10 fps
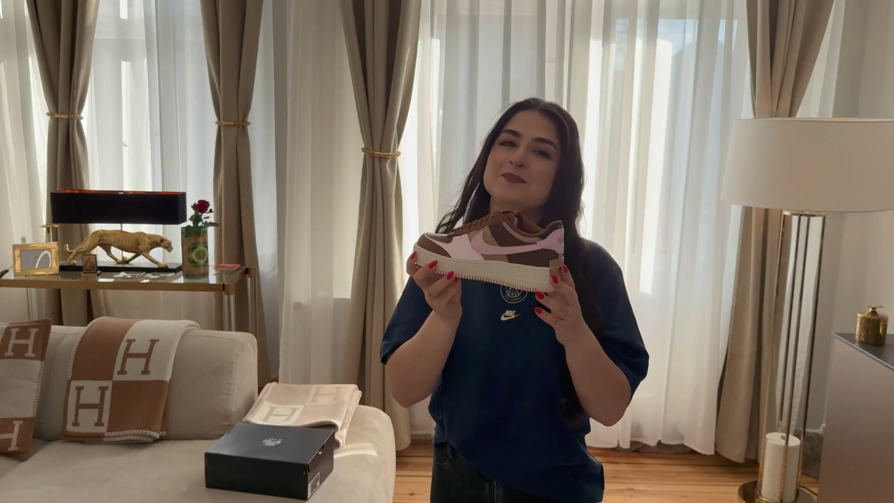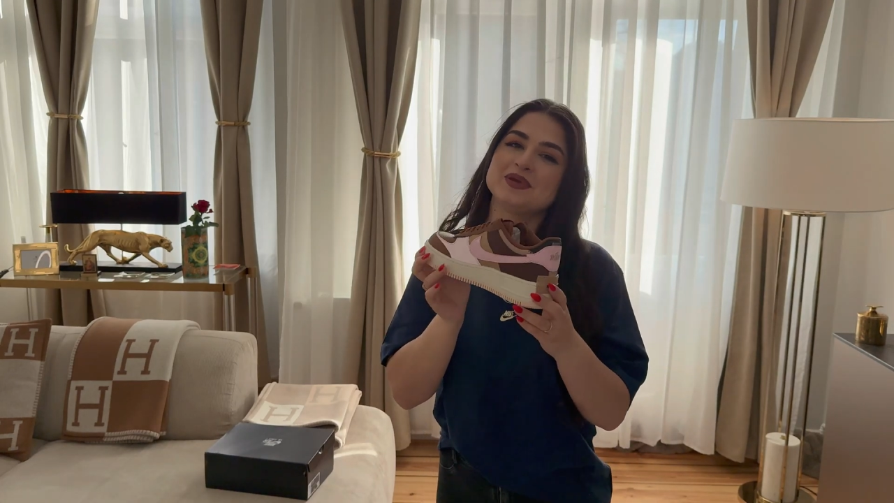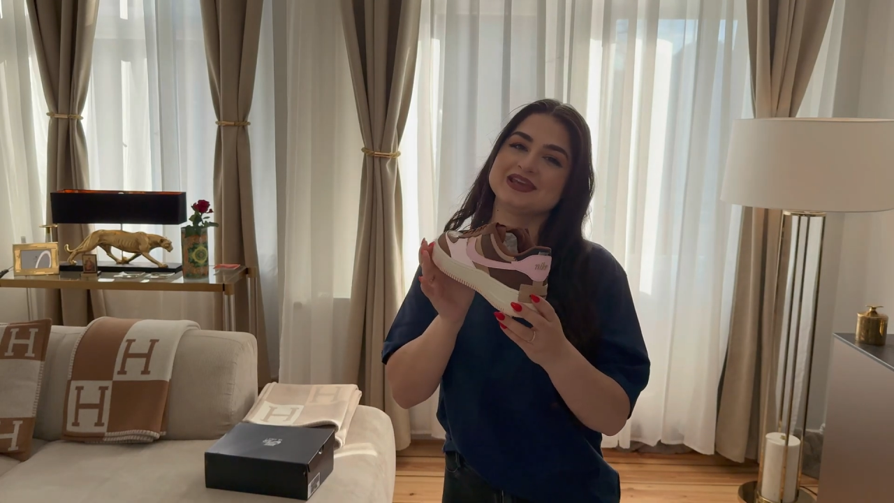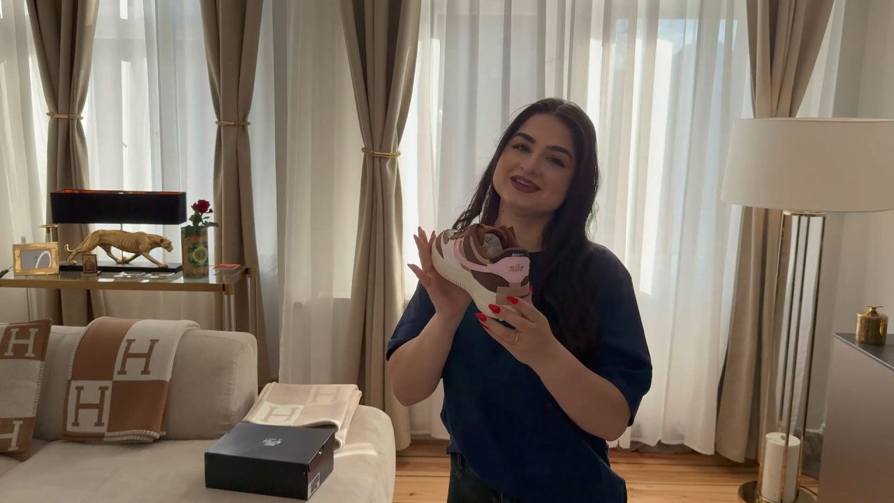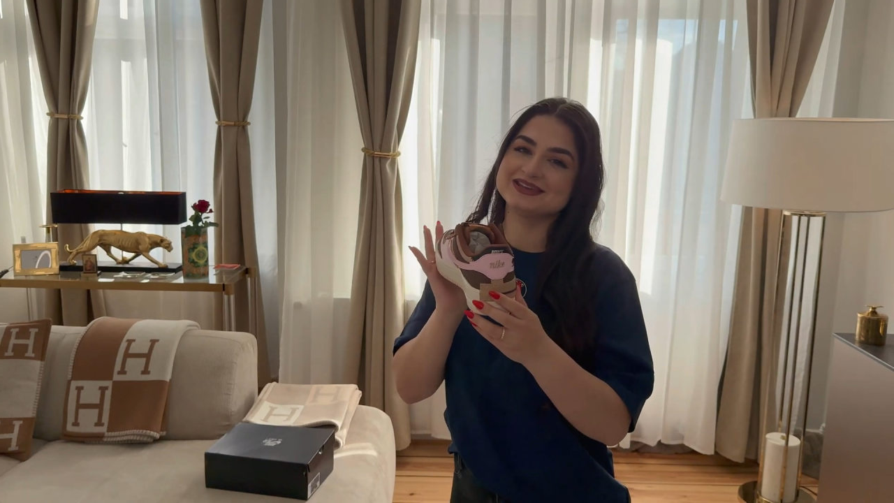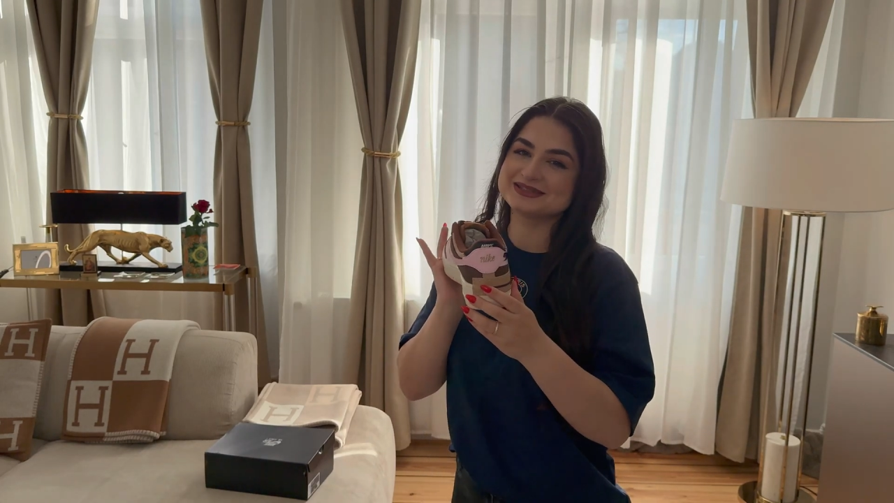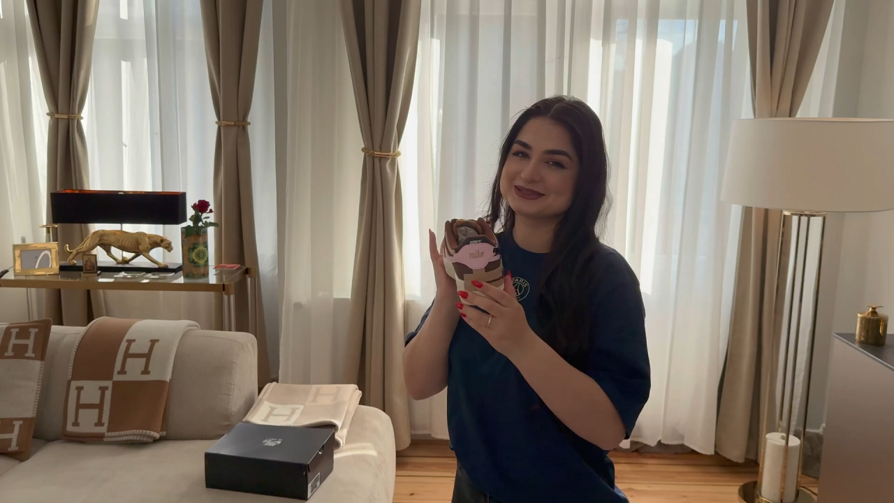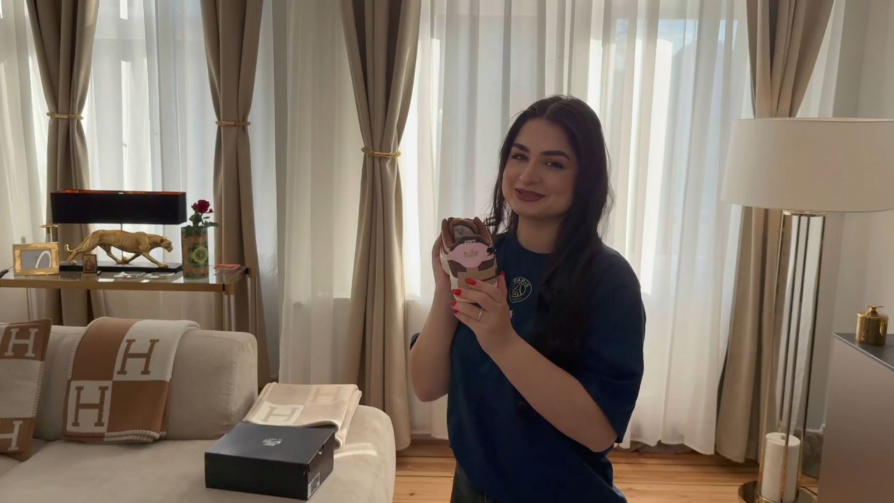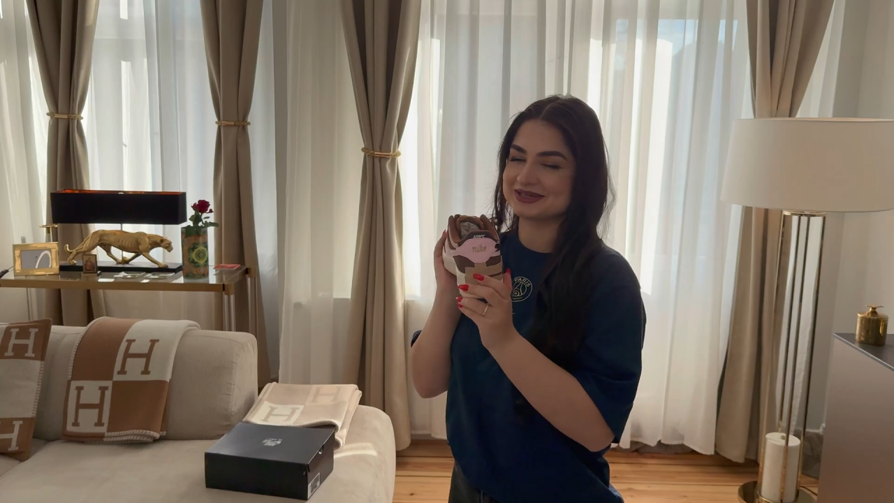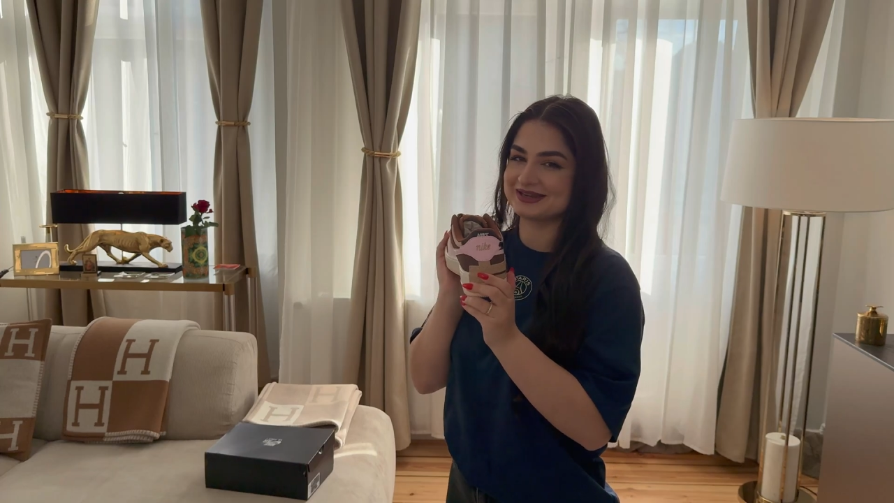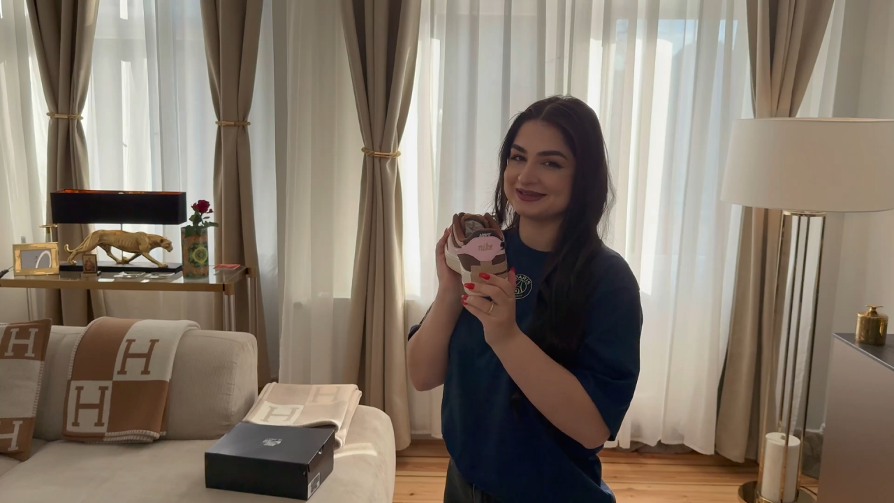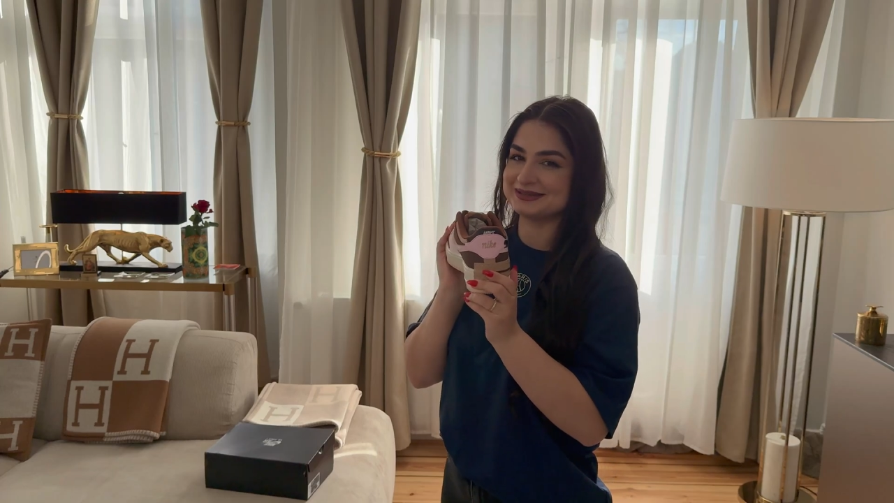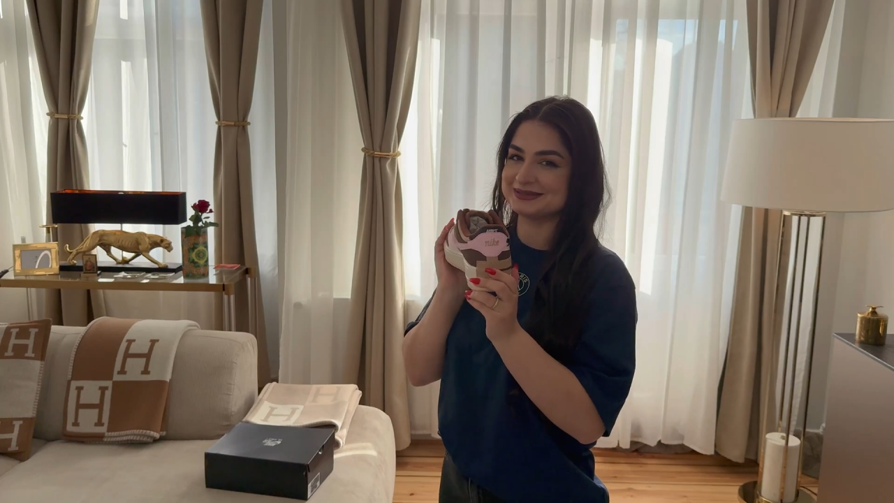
pinky style.